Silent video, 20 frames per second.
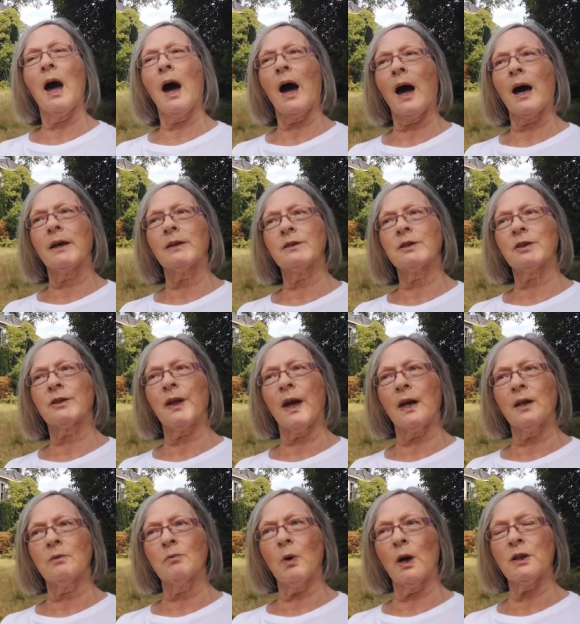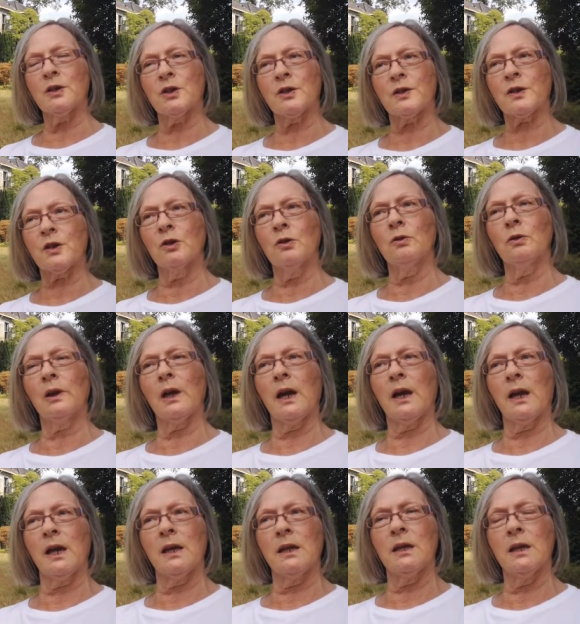and then went to school
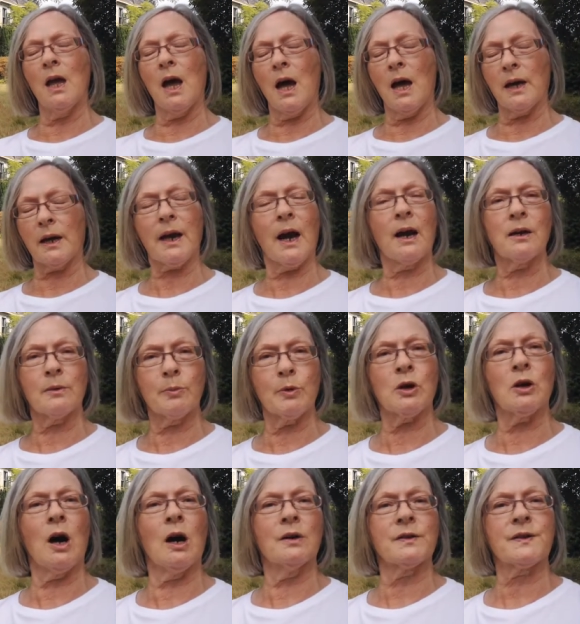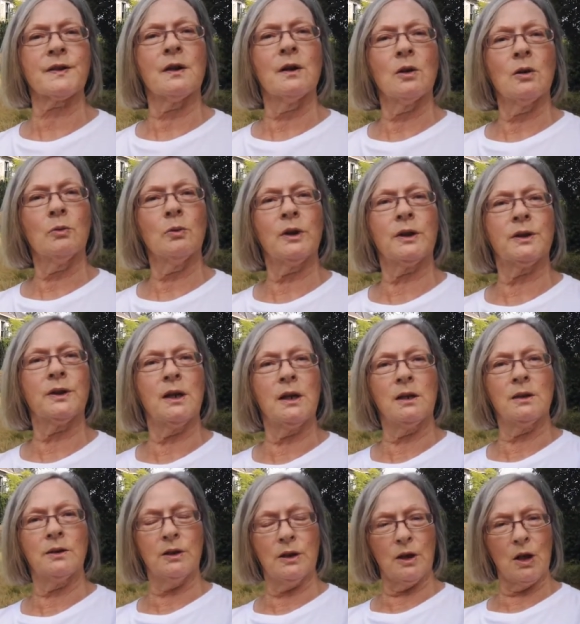in uh, and Cross with
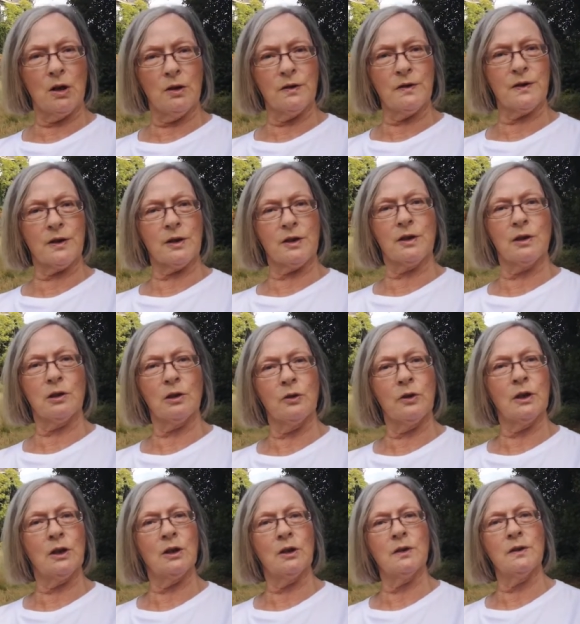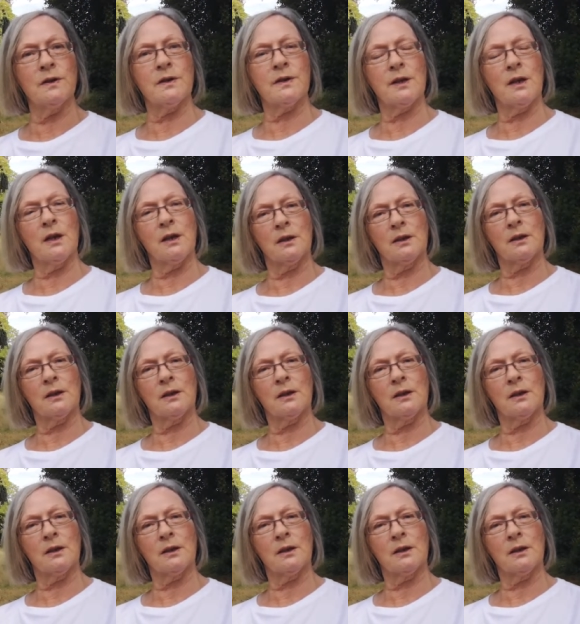the, the nuns, the St Louis nuns in